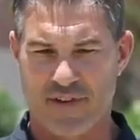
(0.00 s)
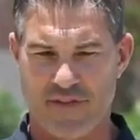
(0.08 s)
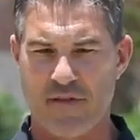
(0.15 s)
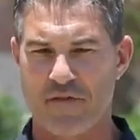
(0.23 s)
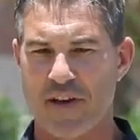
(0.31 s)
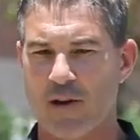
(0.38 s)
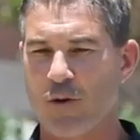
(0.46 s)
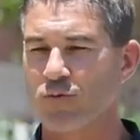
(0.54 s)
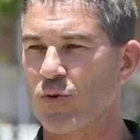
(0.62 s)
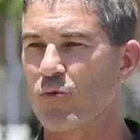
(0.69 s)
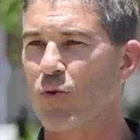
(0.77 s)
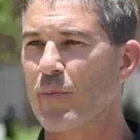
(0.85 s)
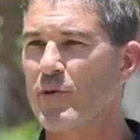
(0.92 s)
if everything goes
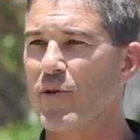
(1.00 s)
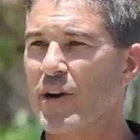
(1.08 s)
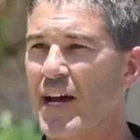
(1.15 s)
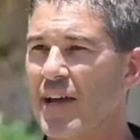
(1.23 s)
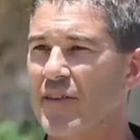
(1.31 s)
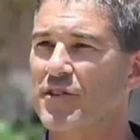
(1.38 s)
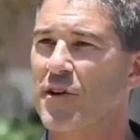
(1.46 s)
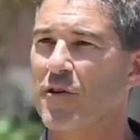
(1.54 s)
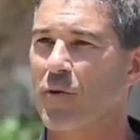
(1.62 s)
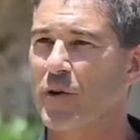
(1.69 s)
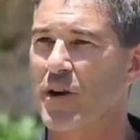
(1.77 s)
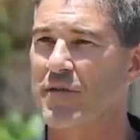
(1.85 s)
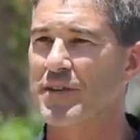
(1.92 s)
well, we'll be running out of the
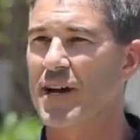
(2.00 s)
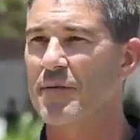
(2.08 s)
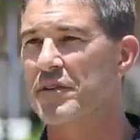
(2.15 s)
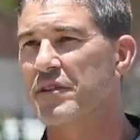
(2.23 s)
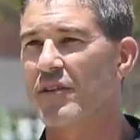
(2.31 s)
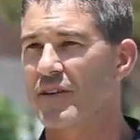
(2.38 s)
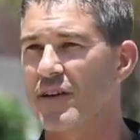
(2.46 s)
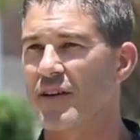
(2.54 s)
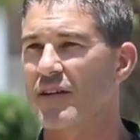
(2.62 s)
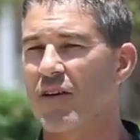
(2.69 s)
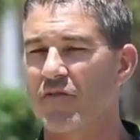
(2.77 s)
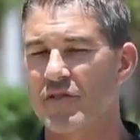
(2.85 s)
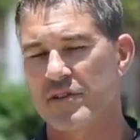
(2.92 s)
tunnel whatever time they tell the
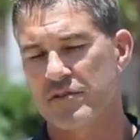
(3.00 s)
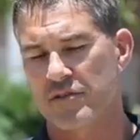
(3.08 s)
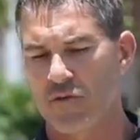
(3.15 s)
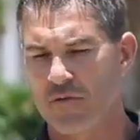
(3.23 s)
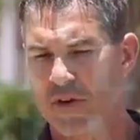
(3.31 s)
kickoff is.